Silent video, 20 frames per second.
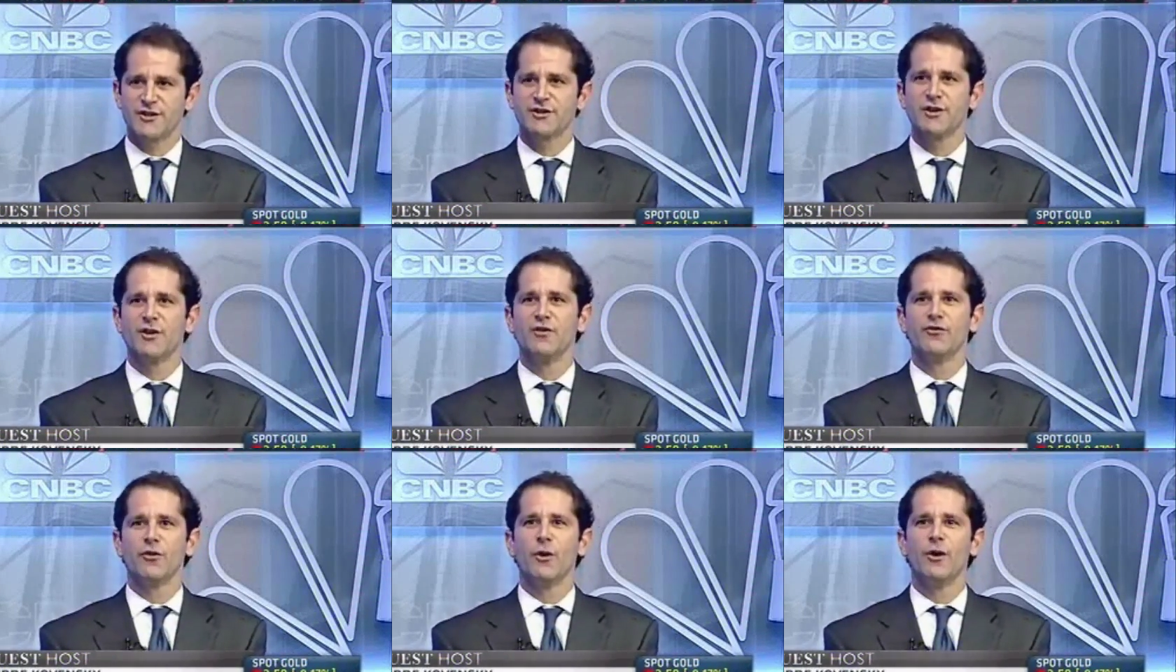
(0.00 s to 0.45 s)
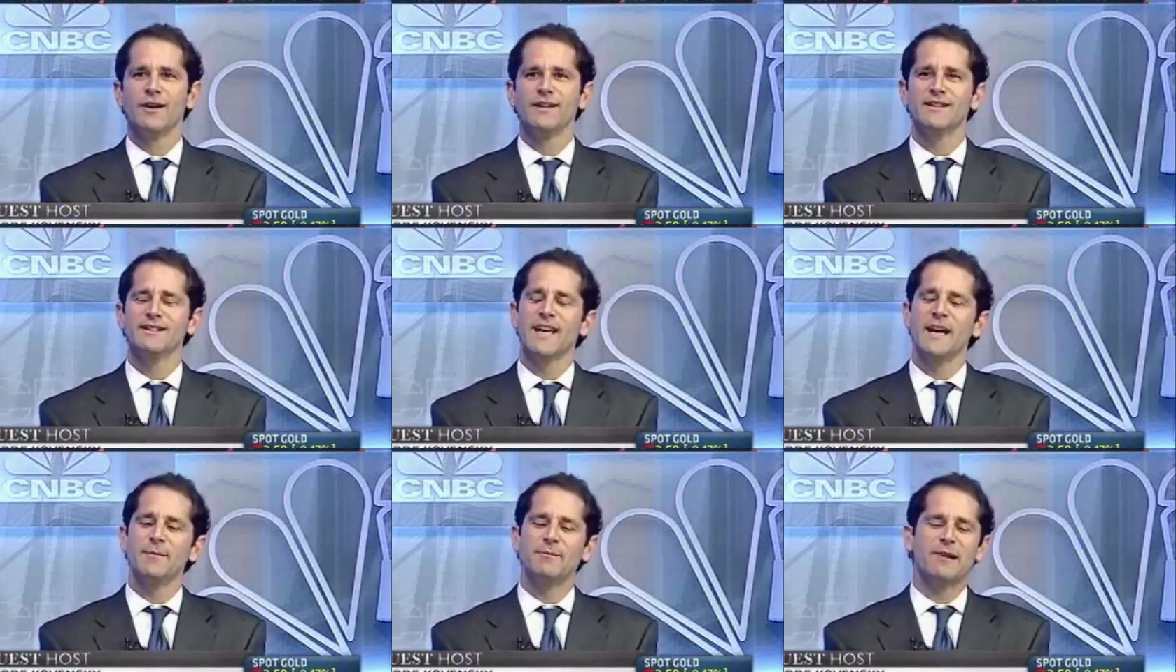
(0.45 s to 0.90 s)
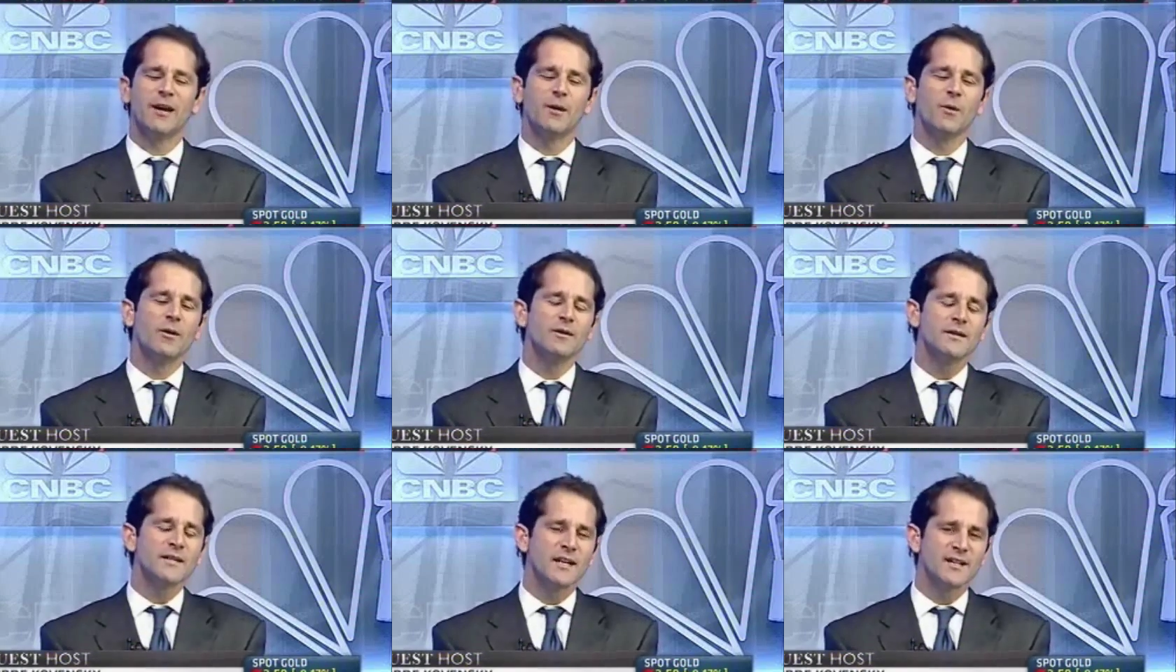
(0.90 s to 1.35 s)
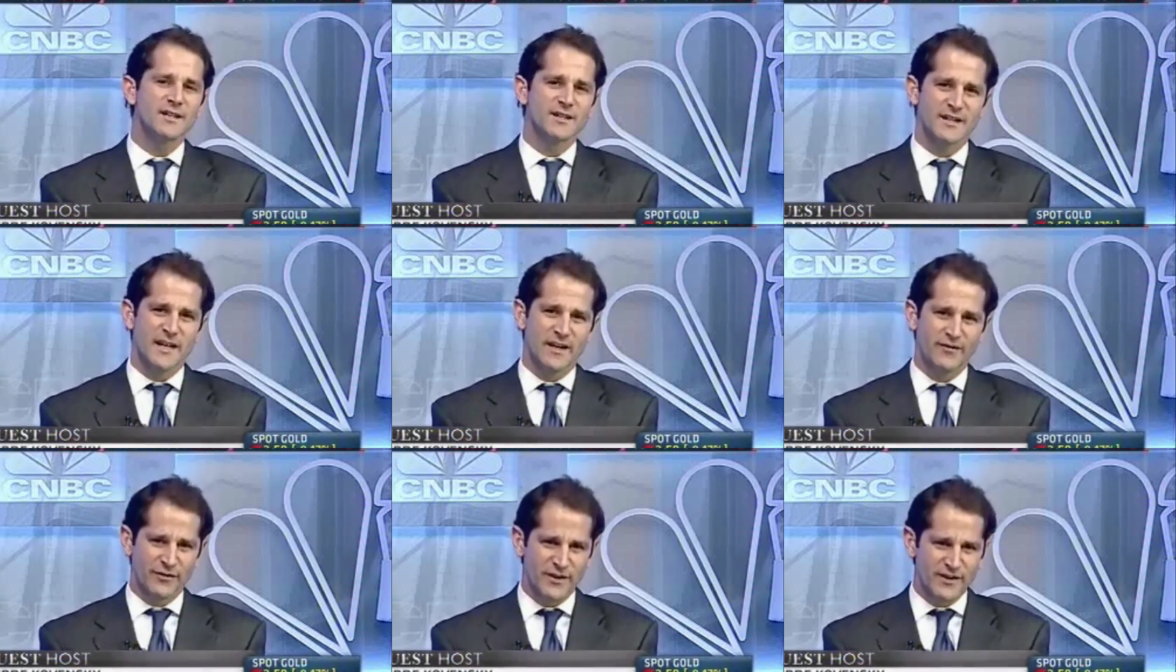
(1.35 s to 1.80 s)
So, for example, I won't touch
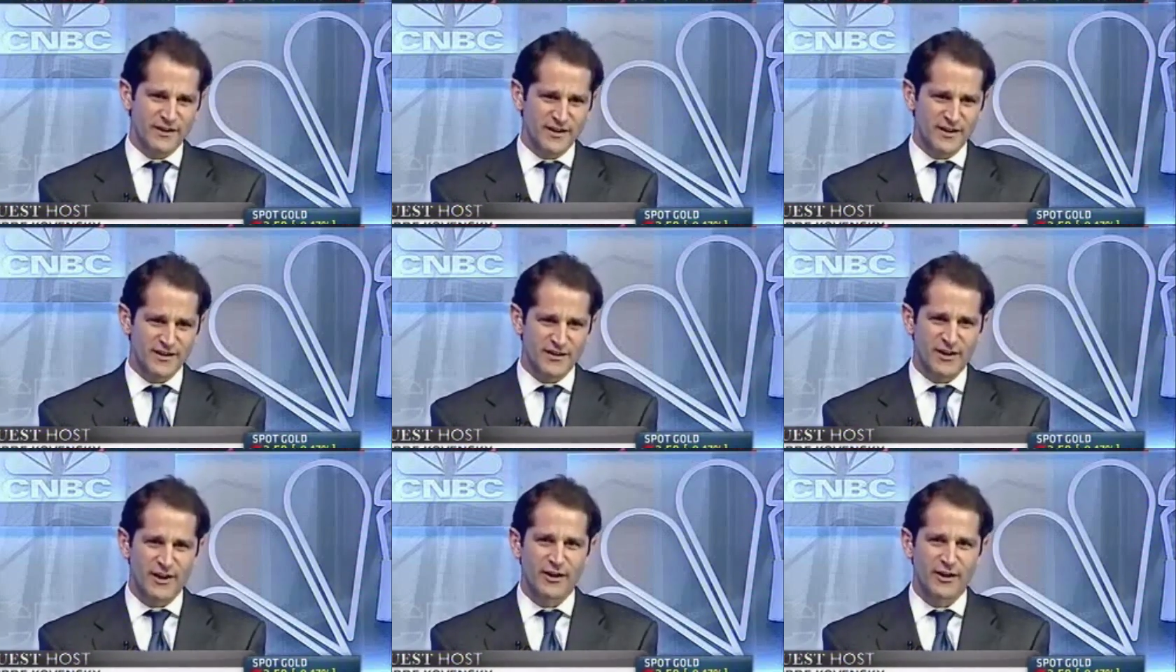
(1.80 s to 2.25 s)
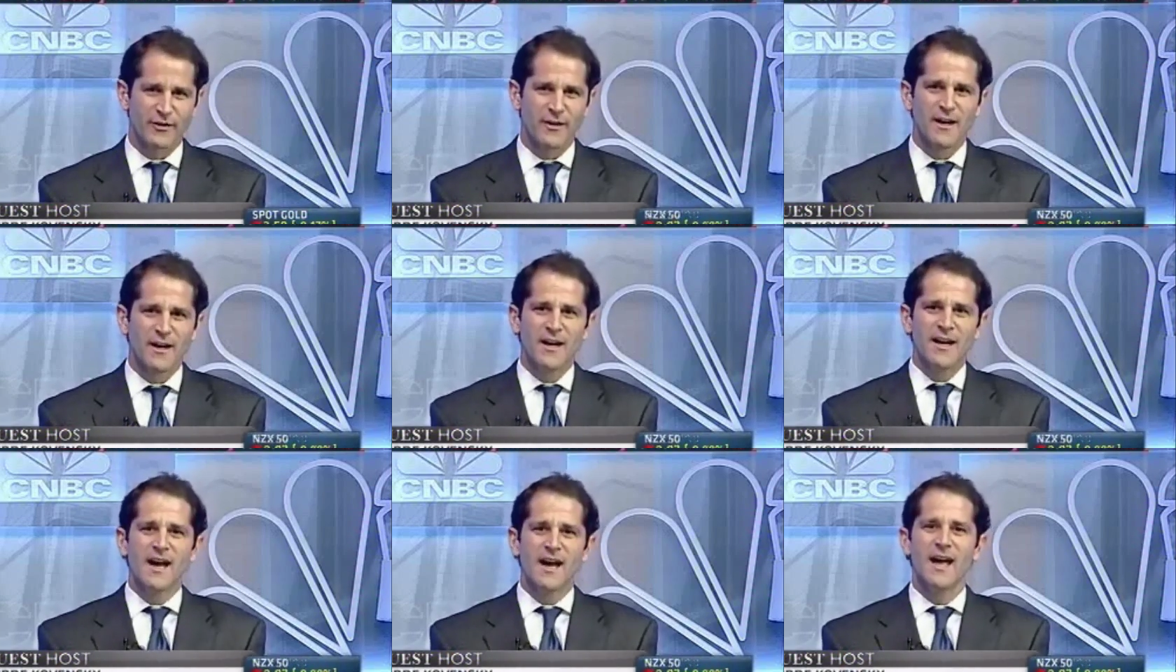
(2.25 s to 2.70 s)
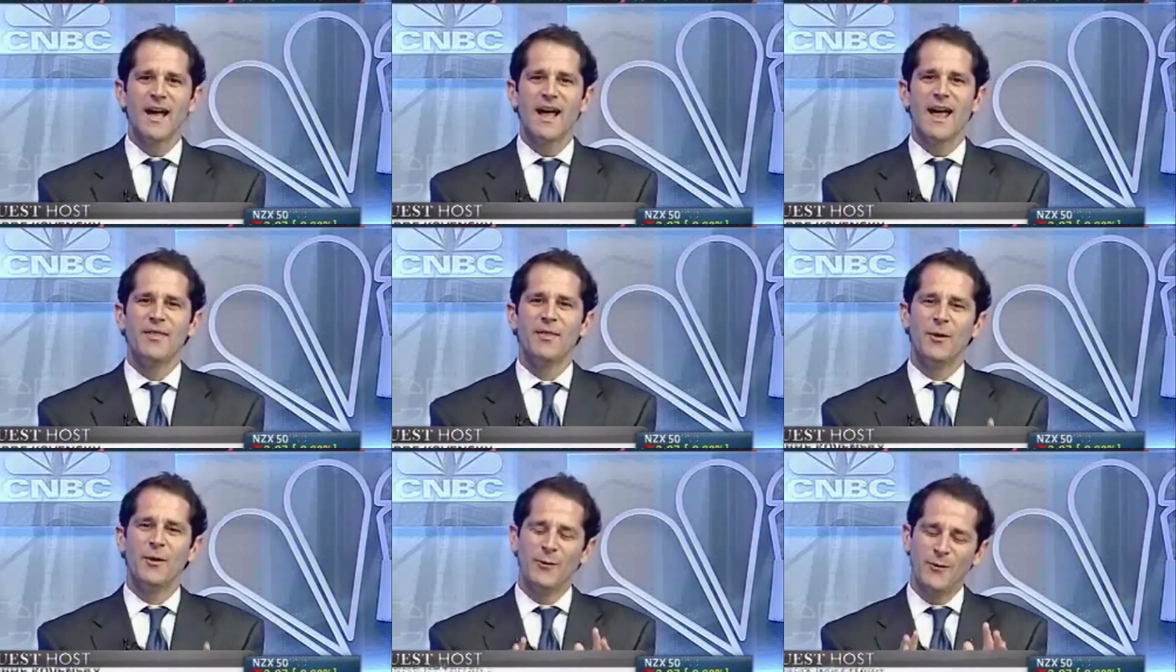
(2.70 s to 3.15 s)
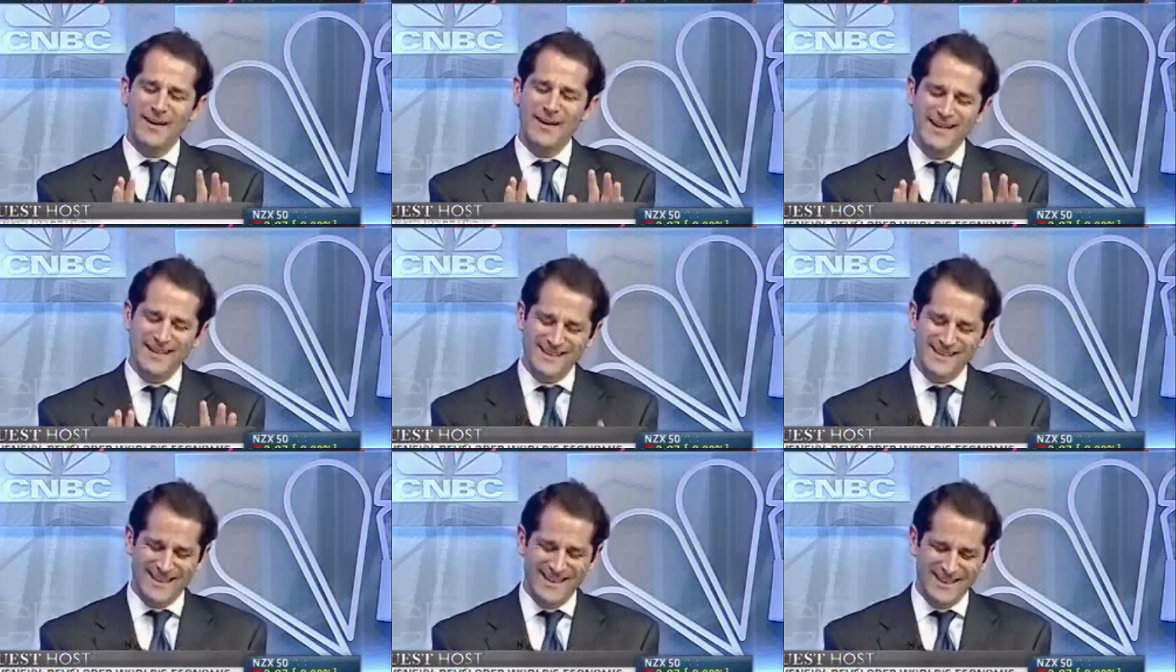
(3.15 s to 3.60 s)
San Francisco. And the
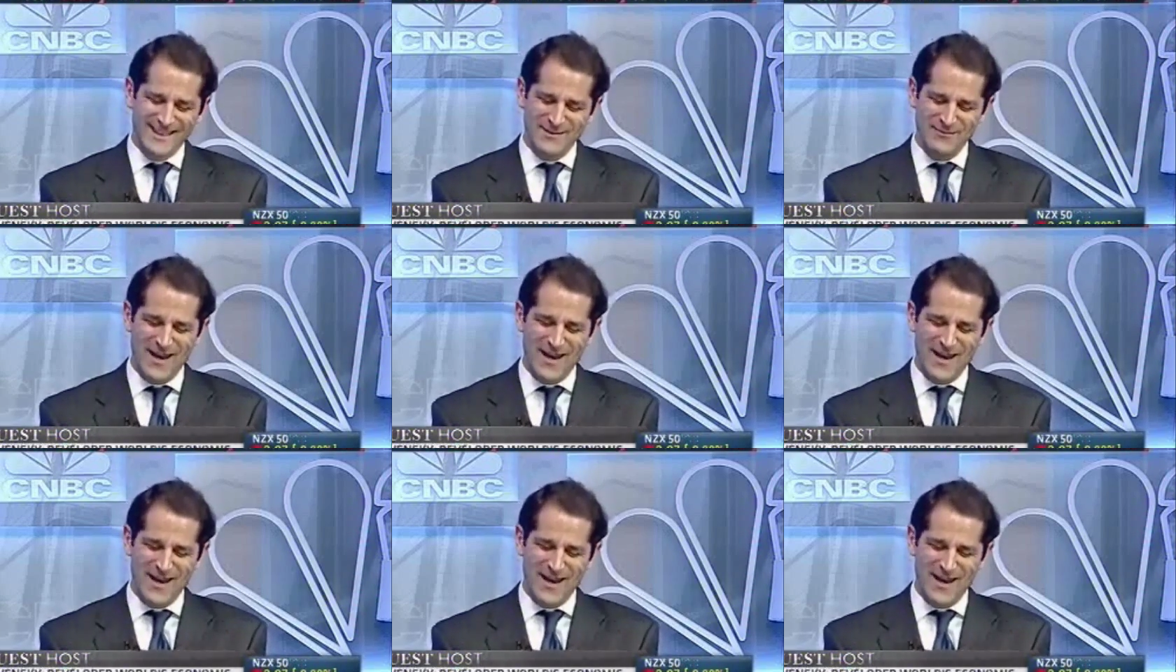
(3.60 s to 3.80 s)
reason is...